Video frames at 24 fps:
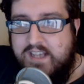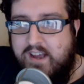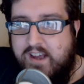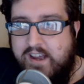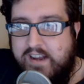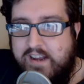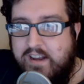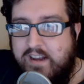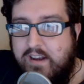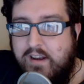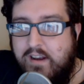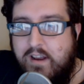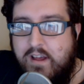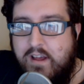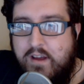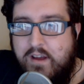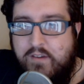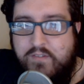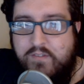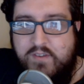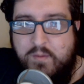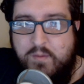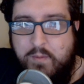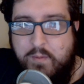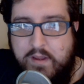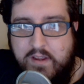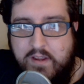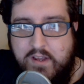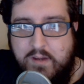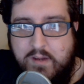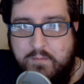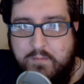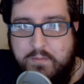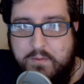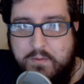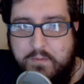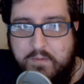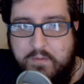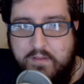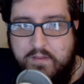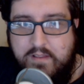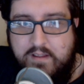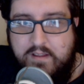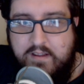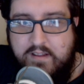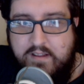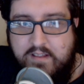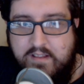I'd love to pick up
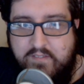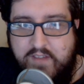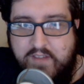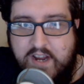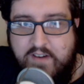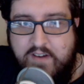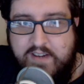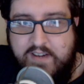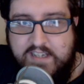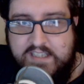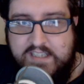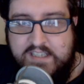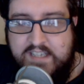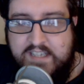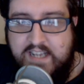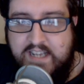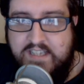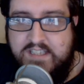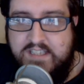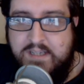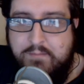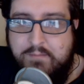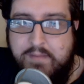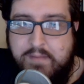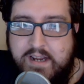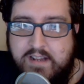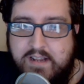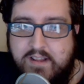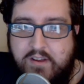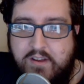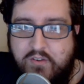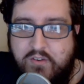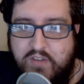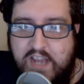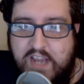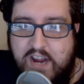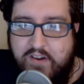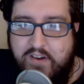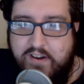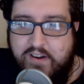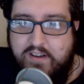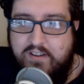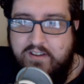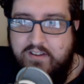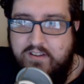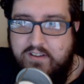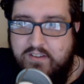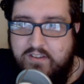the various sets to make those
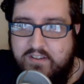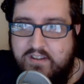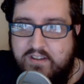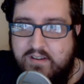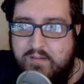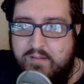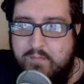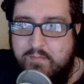characters,